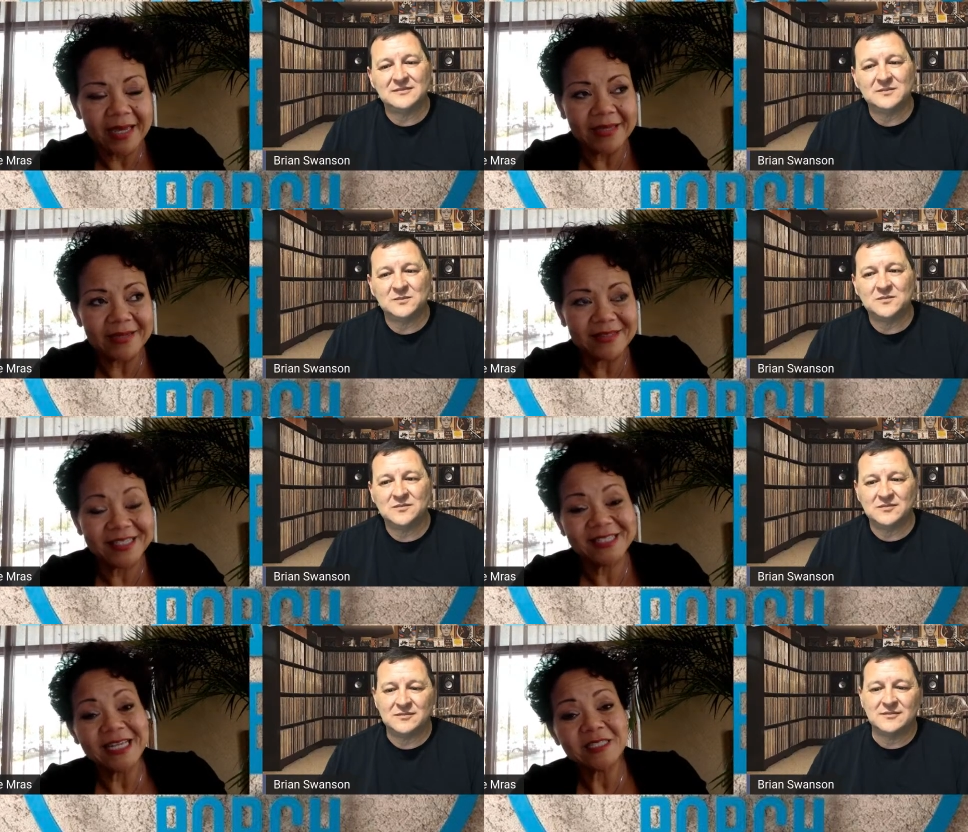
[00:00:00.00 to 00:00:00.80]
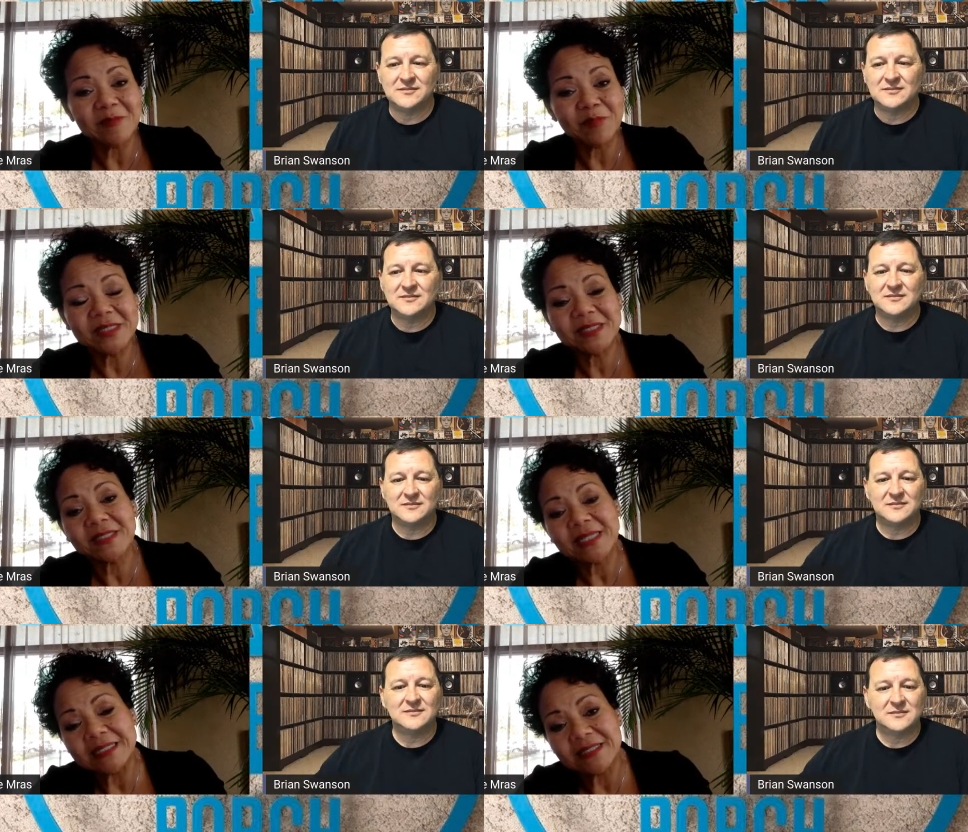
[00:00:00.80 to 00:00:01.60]
Speaker 1: and success in
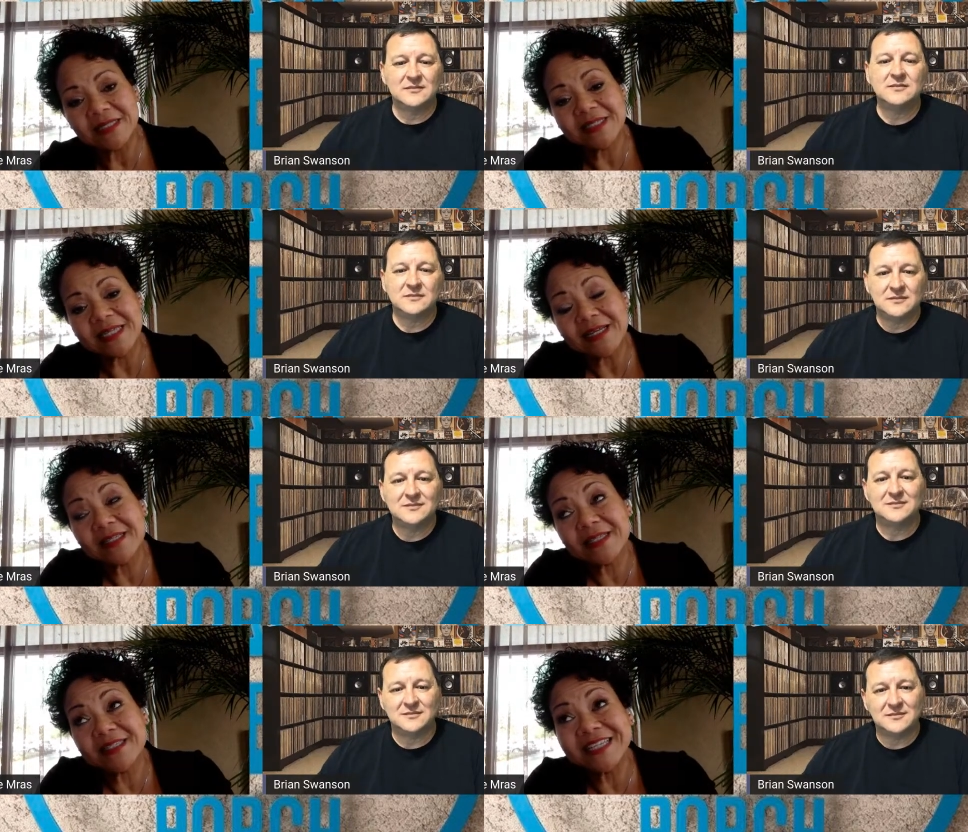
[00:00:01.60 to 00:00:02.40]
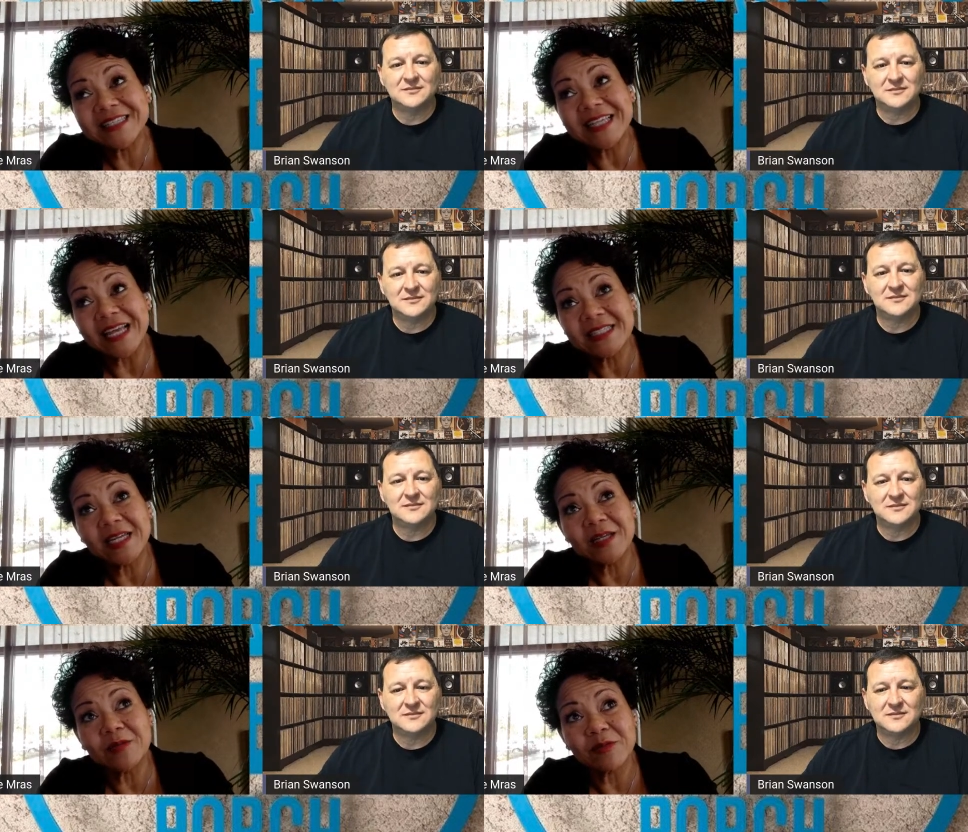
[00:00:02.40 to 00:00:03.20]
business and success success
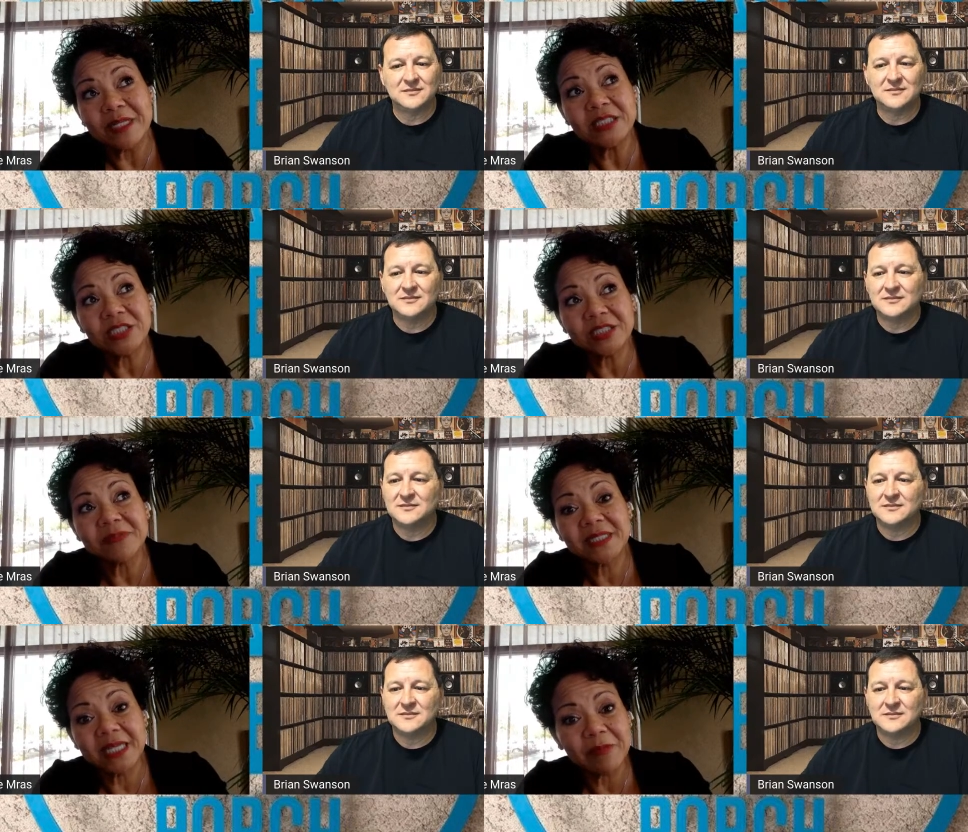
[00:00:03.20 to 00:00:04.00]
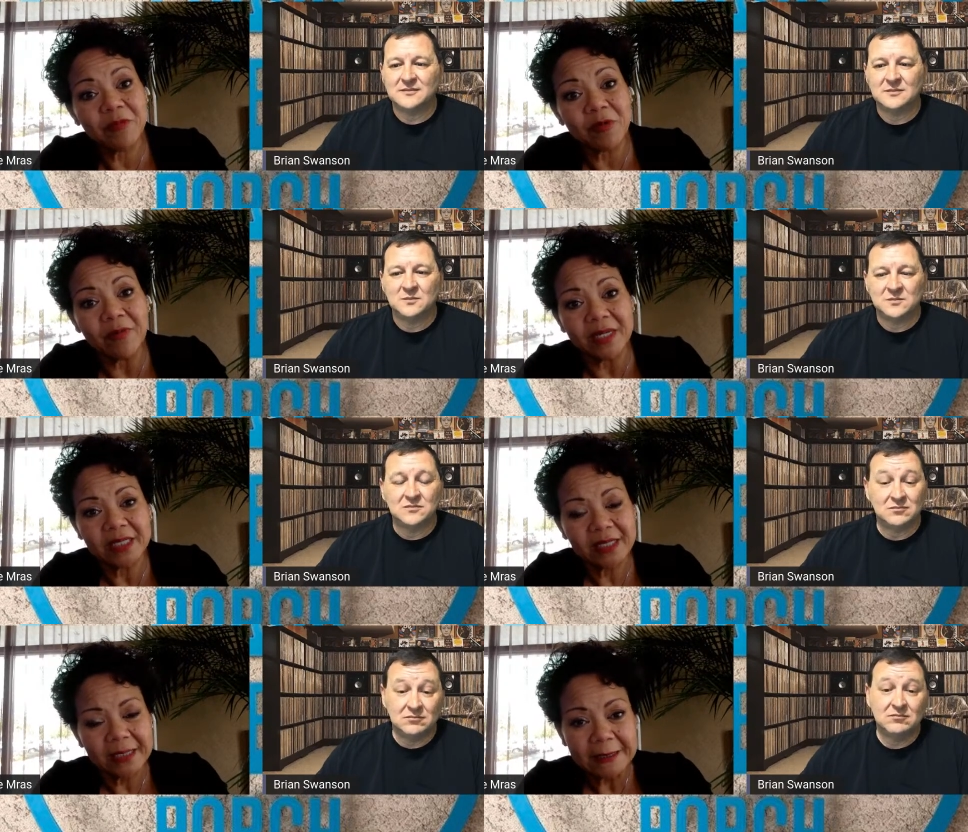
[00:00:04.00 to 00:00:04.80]
in relationships keep growing